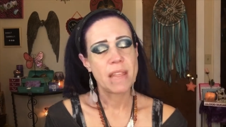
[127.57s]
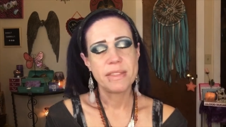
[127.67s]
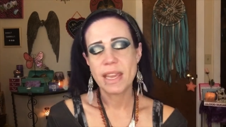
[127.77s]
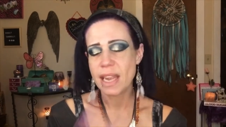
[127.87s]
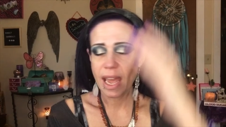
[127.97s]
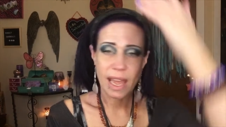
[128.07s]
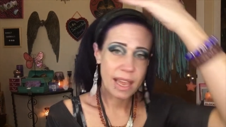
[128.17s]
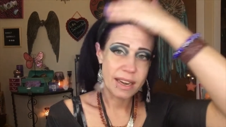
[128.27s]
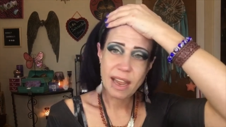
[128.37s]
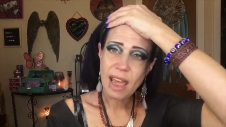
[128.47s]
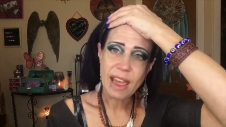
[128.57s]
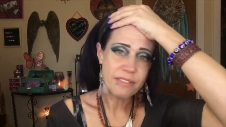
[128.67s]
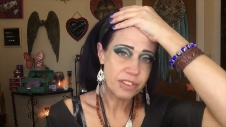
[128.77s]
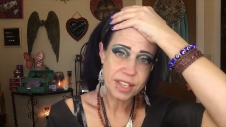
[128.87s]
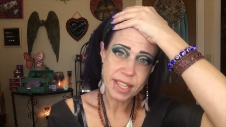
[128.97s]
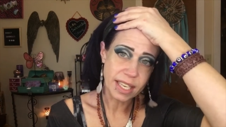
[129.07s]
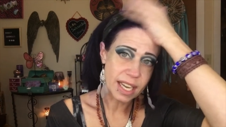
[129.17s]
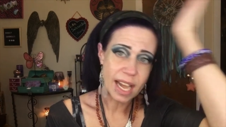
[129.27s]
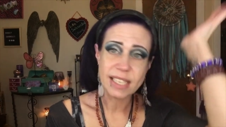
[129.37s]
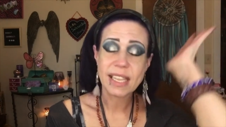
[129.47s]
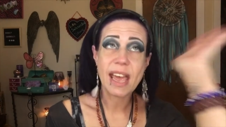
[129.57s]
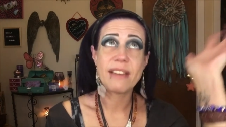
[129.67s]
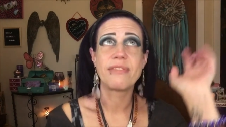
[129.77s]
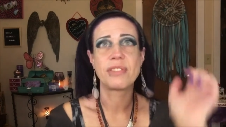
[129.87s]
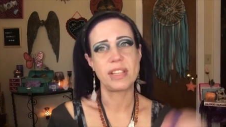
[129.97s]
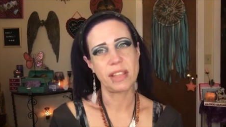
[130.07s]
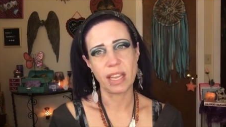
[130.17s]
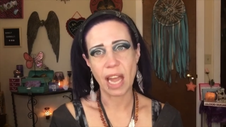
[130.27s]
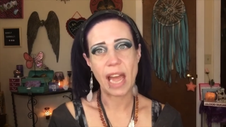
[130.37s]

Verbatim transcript: They had everything, guys, everything.